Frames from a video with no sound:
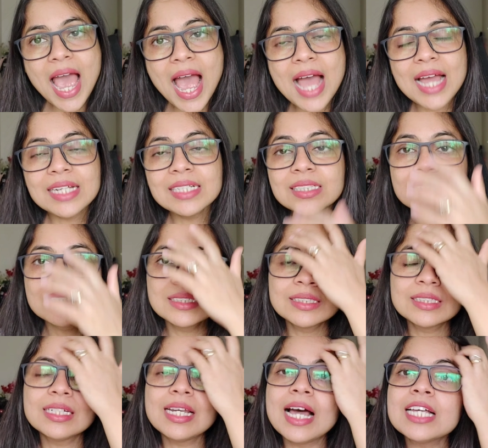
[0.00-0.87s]
And
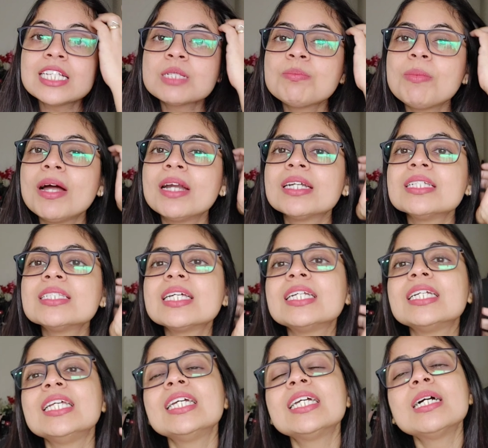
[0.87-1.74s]
the last part is
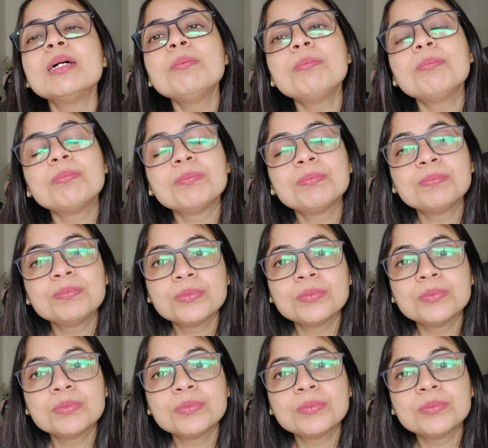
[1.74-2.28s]
I take up